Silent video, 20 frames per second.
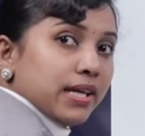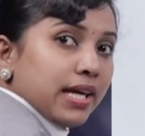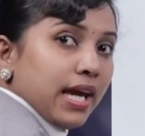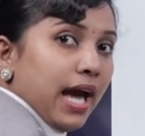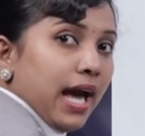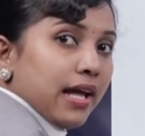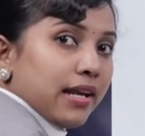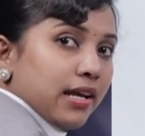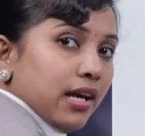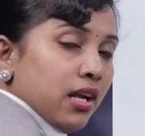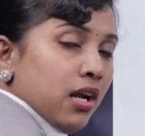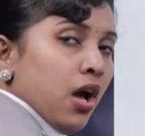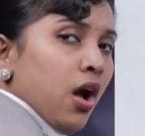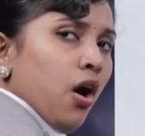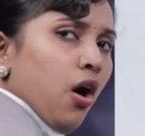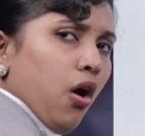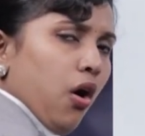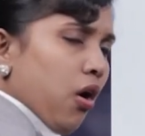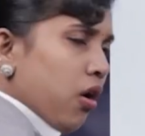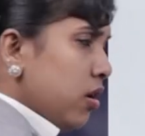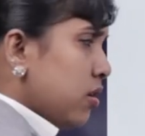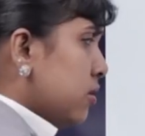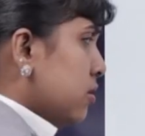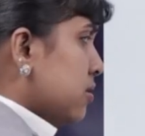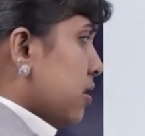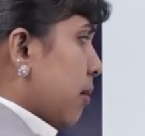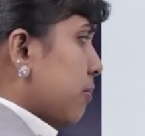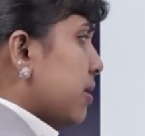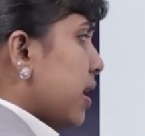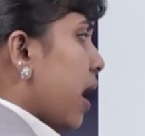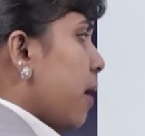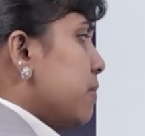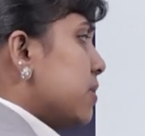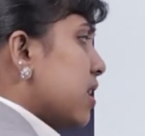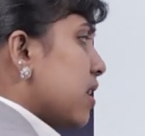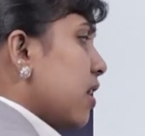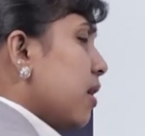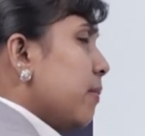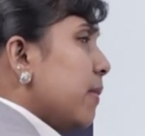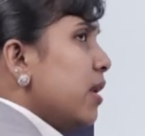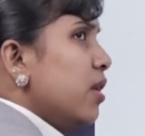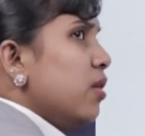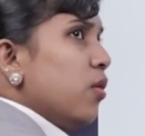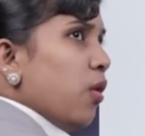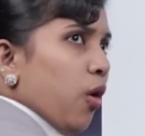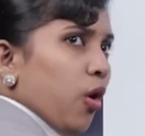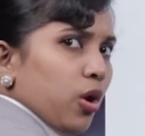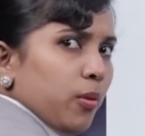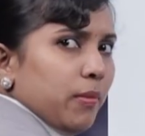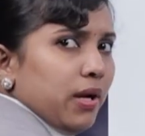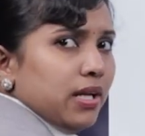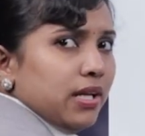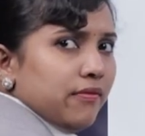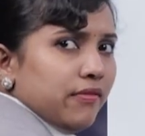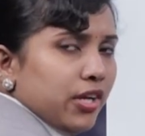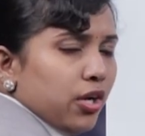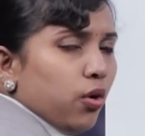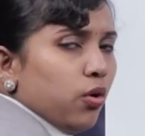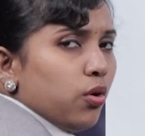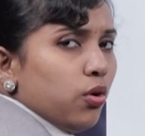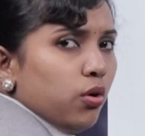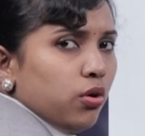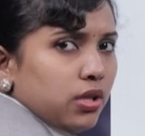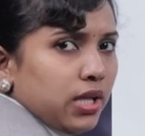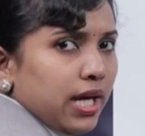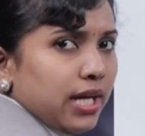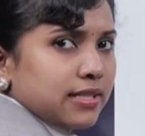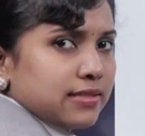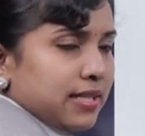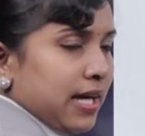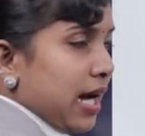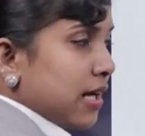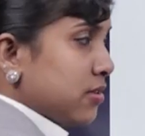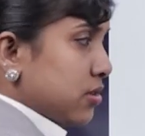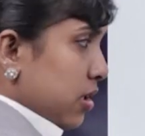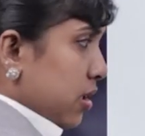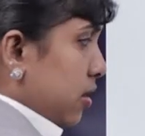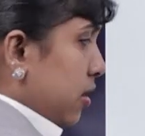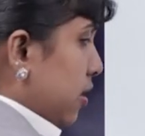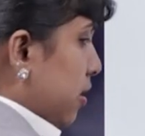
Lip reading: be carrier or sometimes he will be normal. We don't know the exact